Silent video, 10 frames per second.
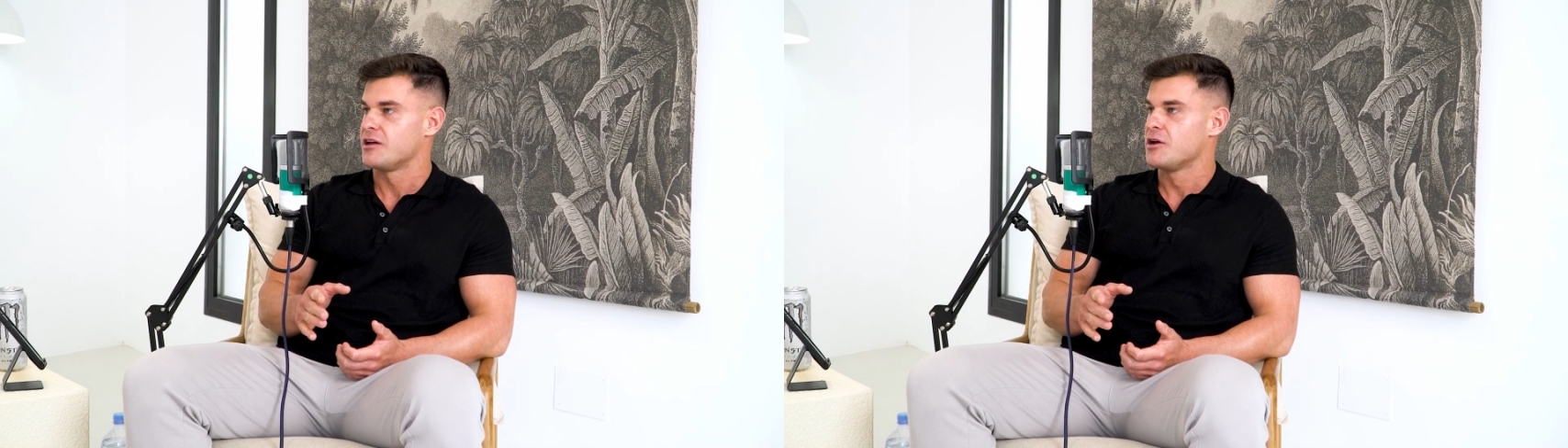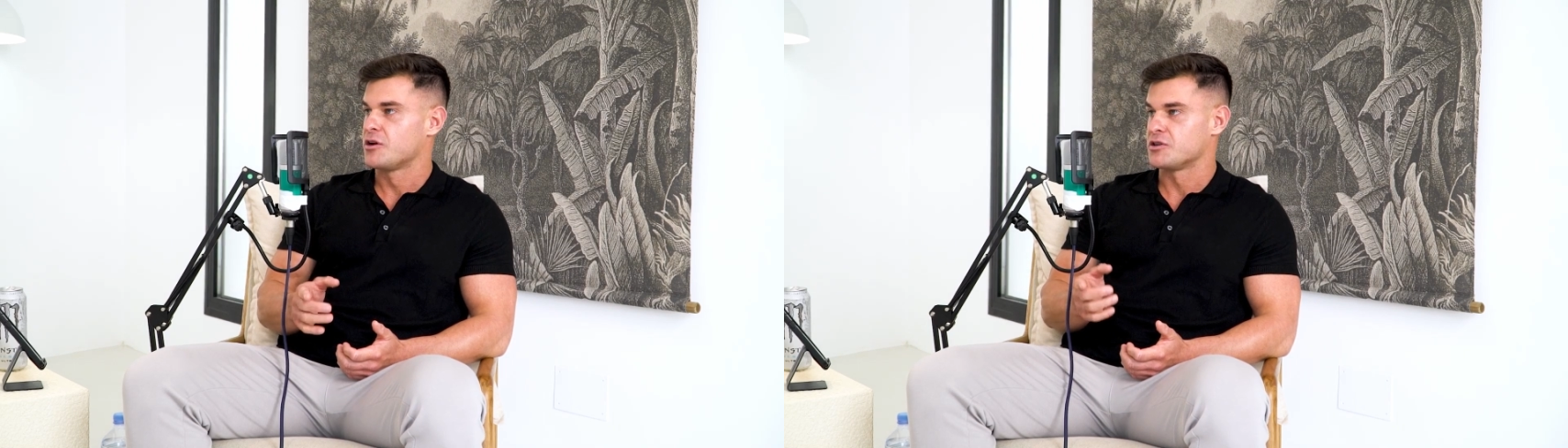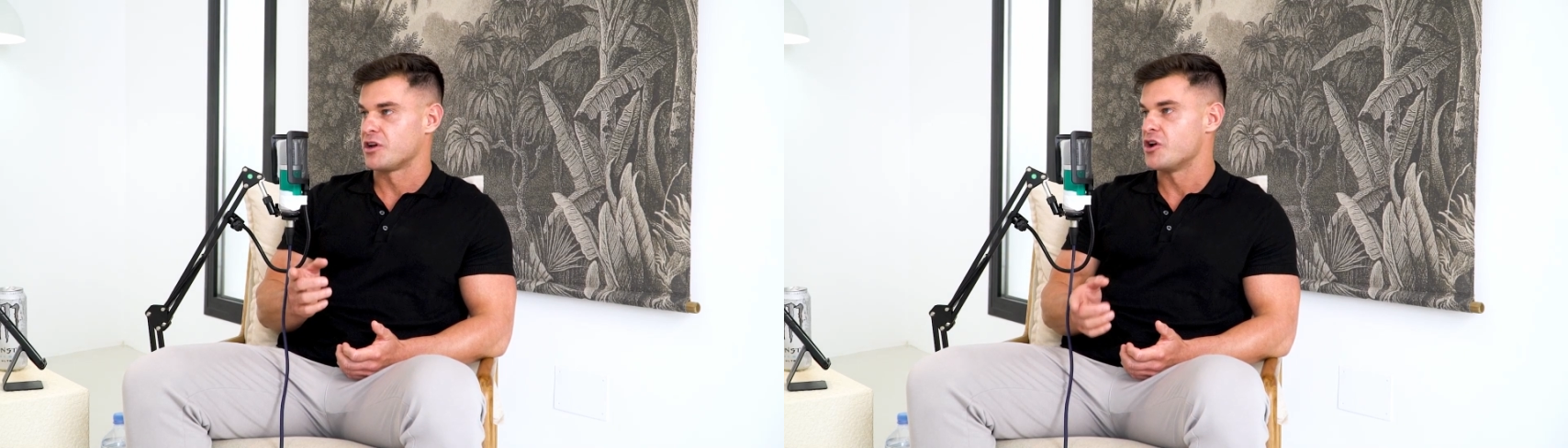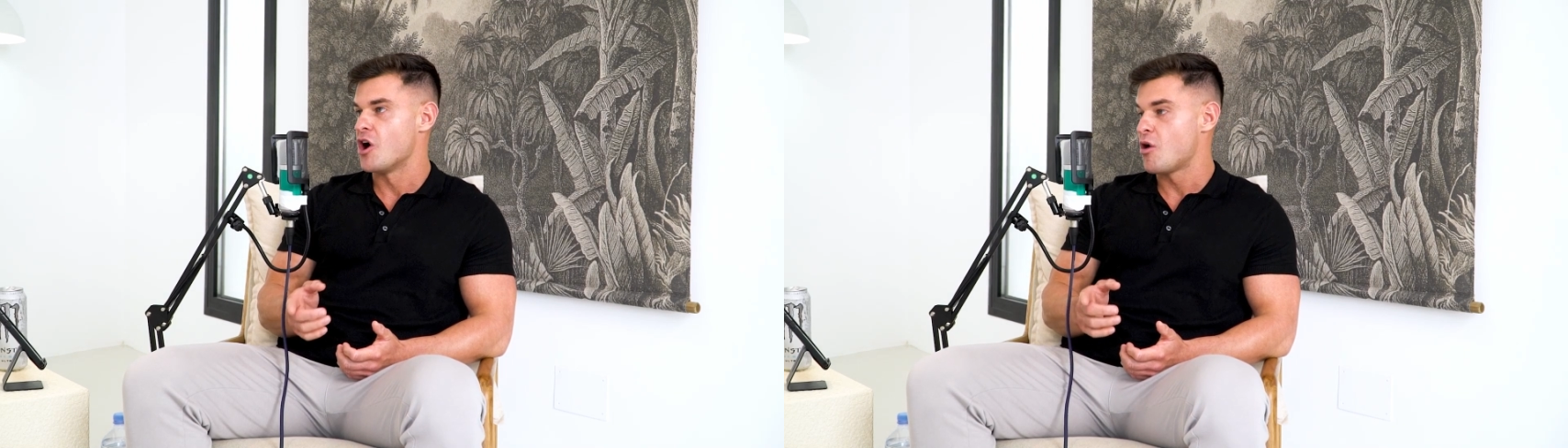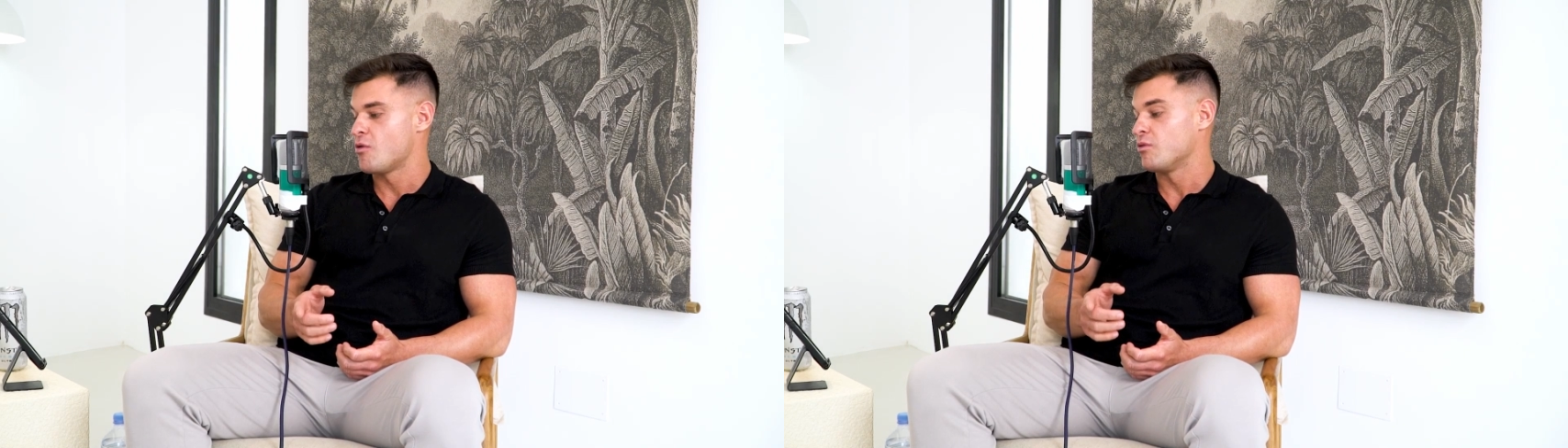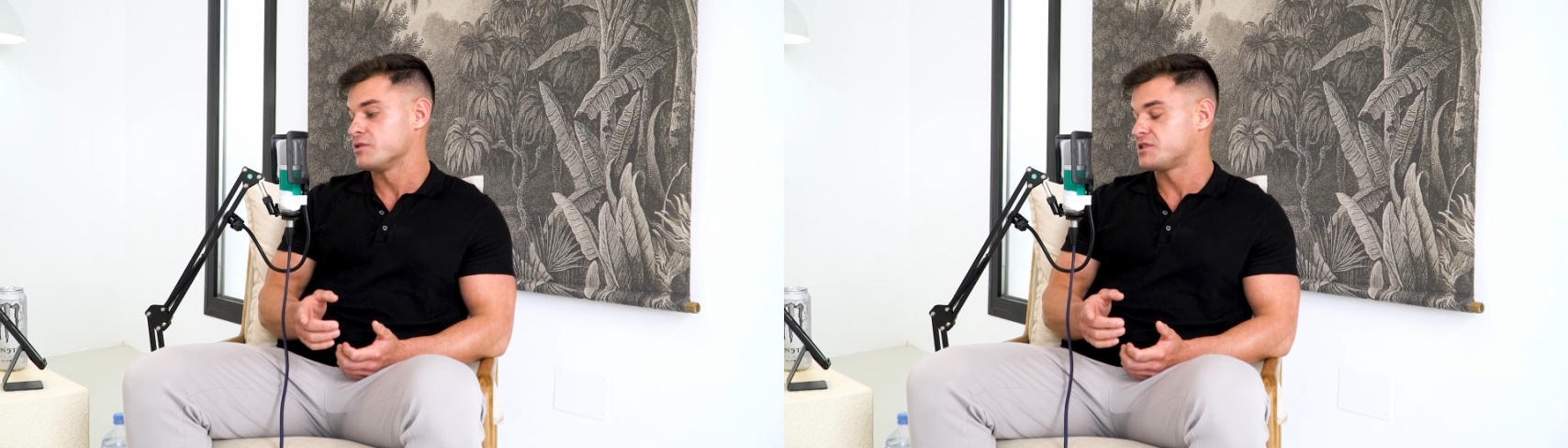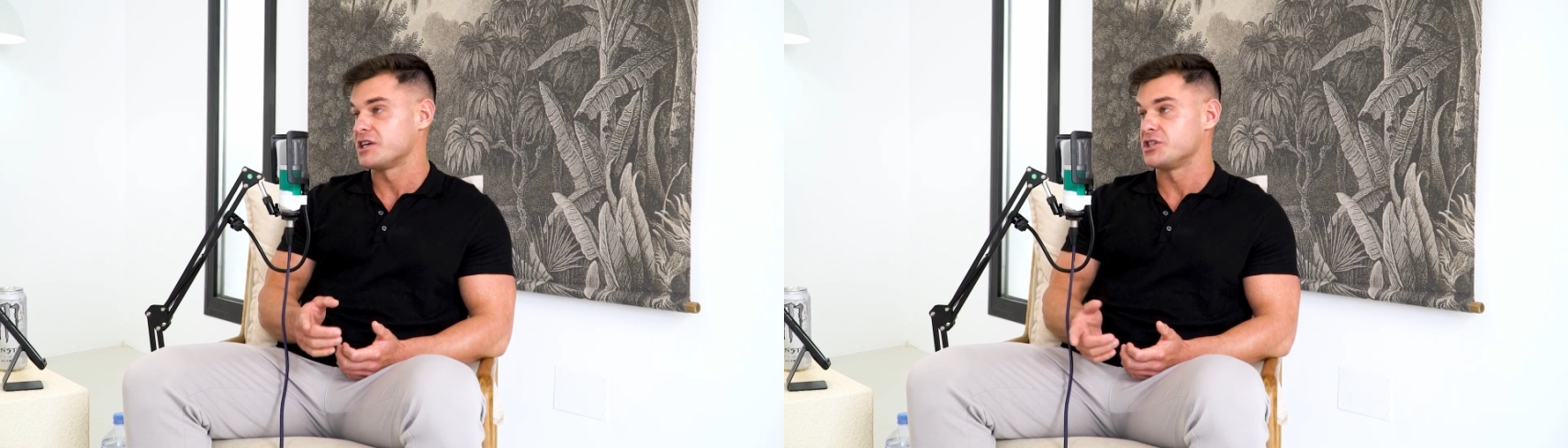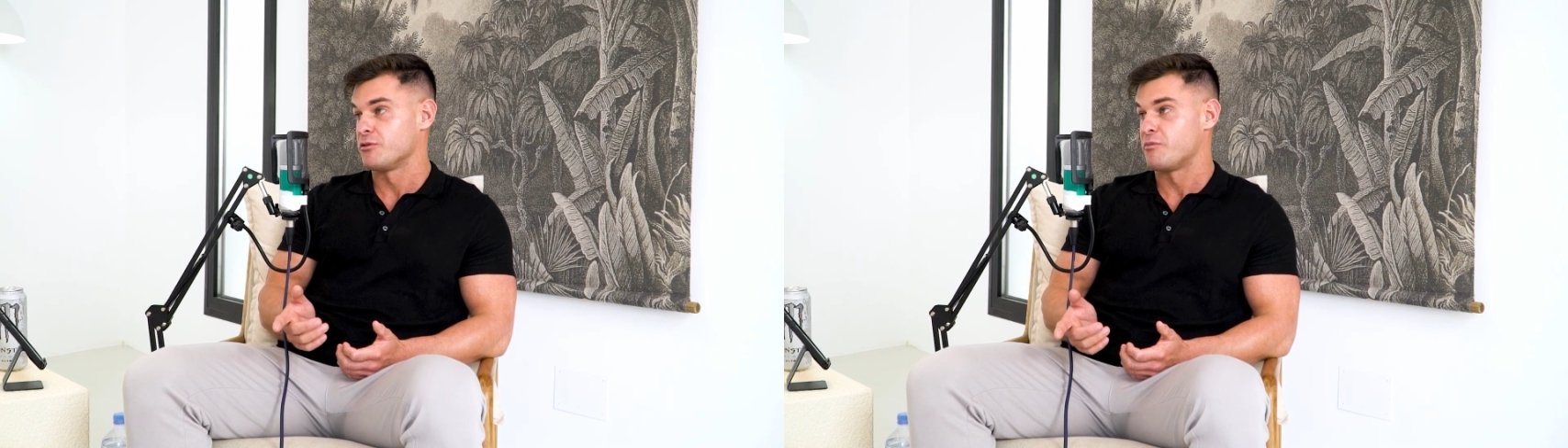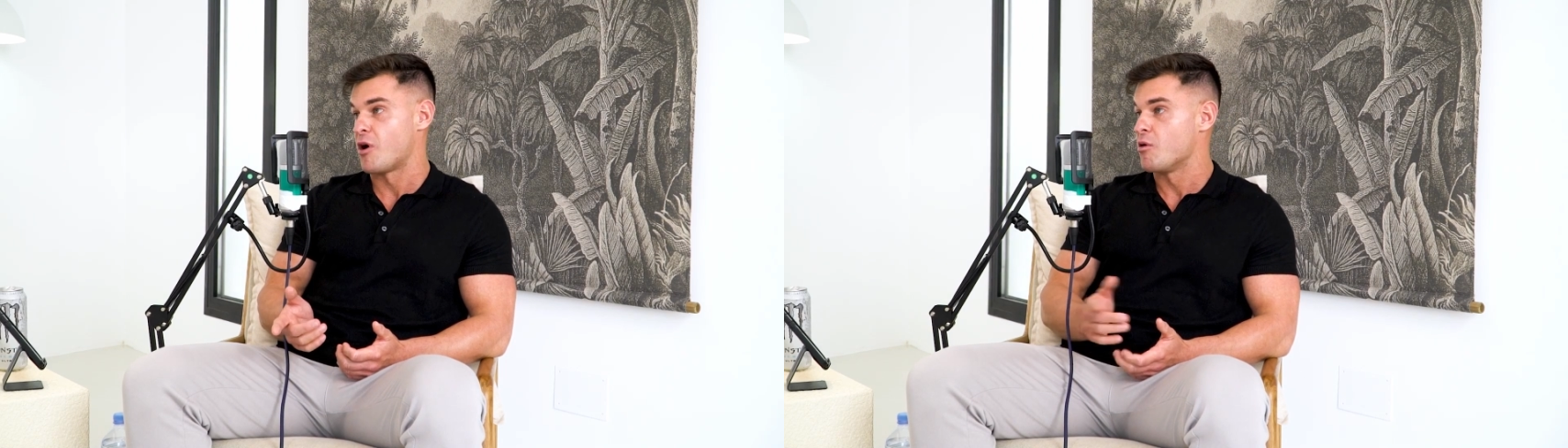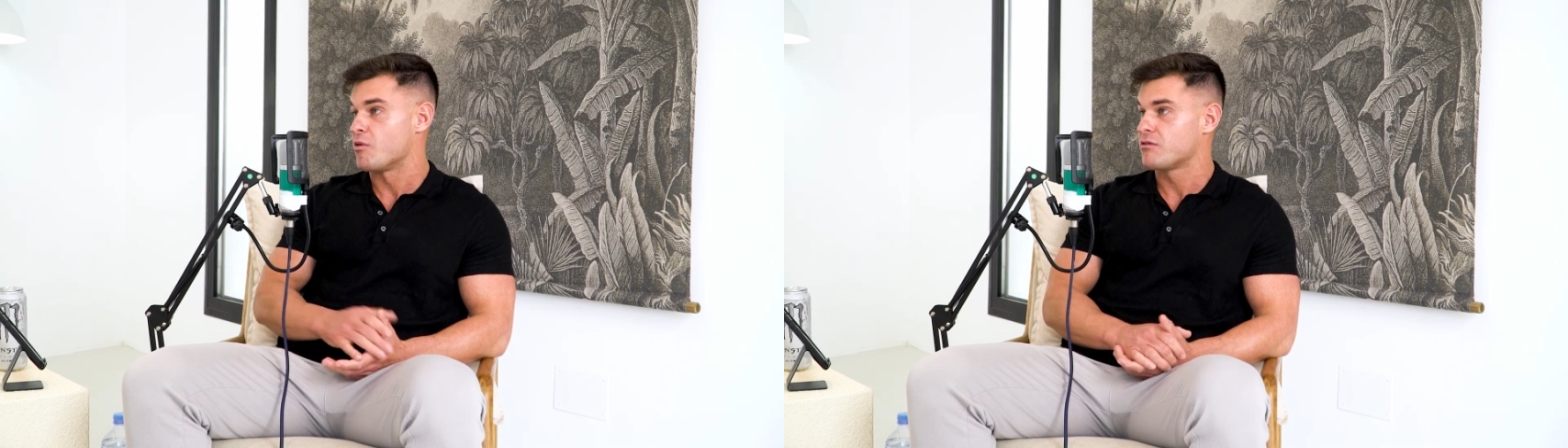Because I know one stage you're
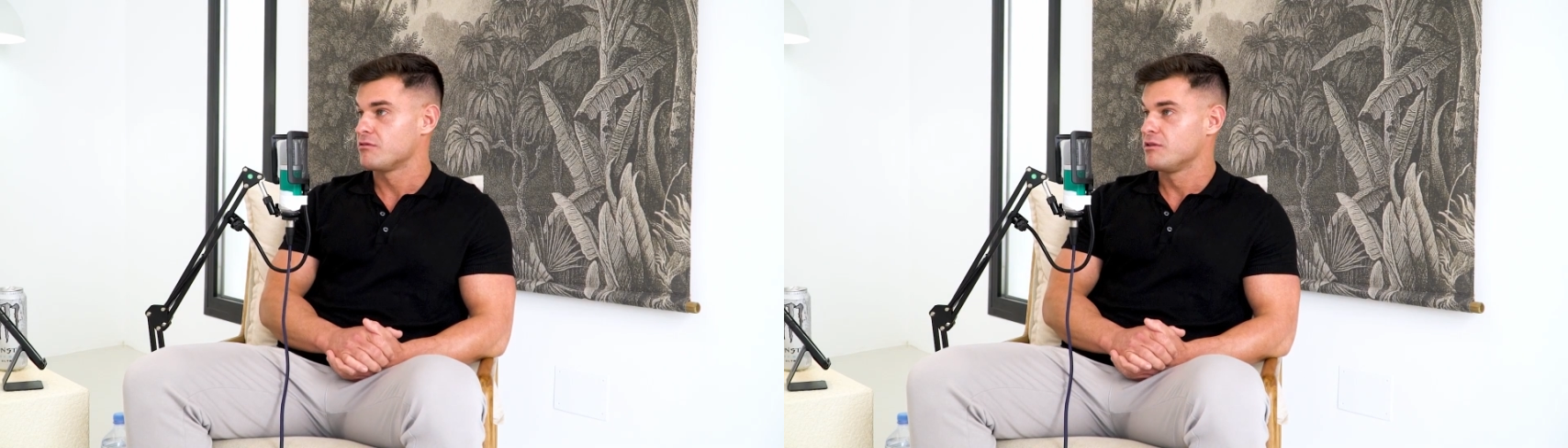broke.